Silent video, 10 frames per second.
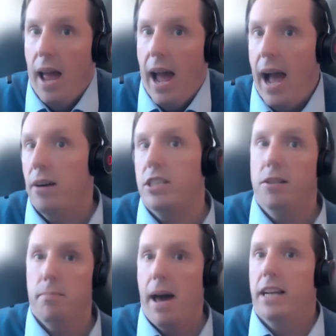How do
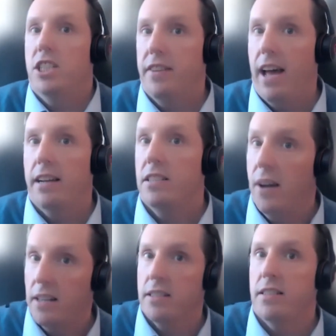you manage that
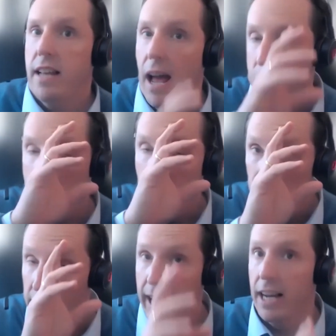to understand where all
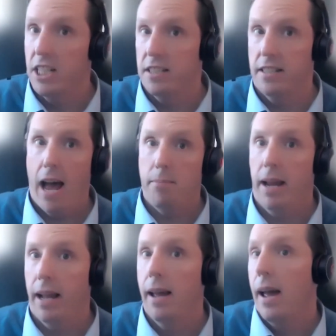the leakage is
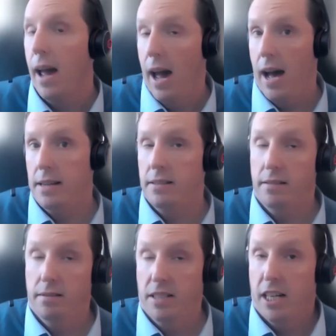happening?
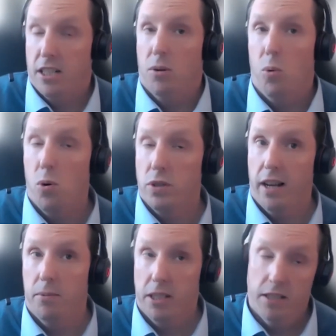And digital
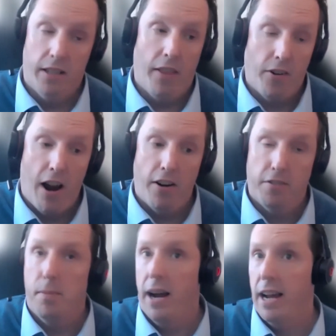water, which is another area
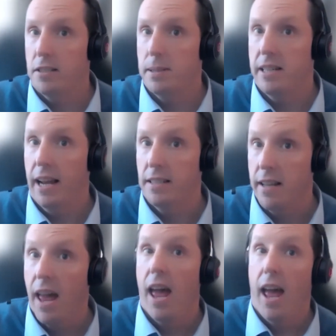of my expertise,
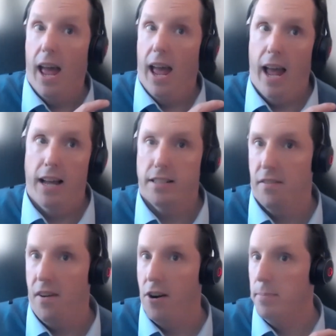is a
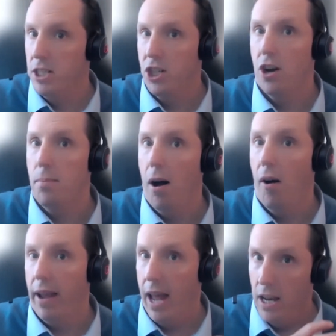very mature
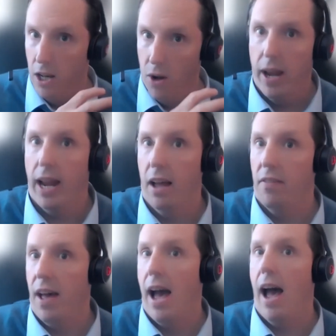market looking at
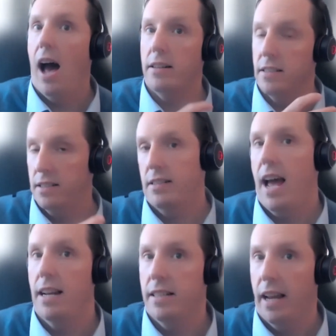that,
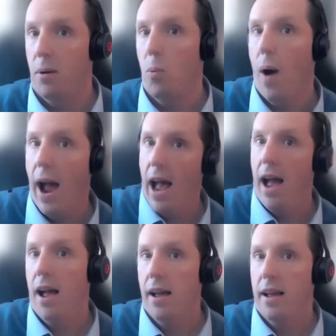understanding where
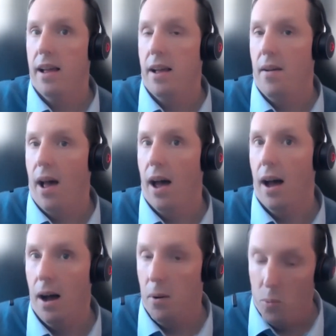
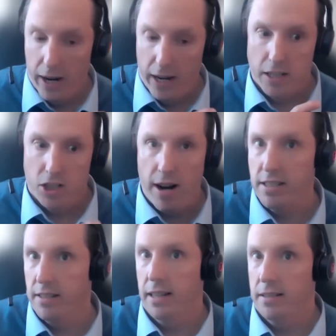we can
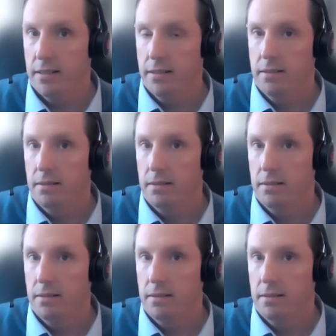address things.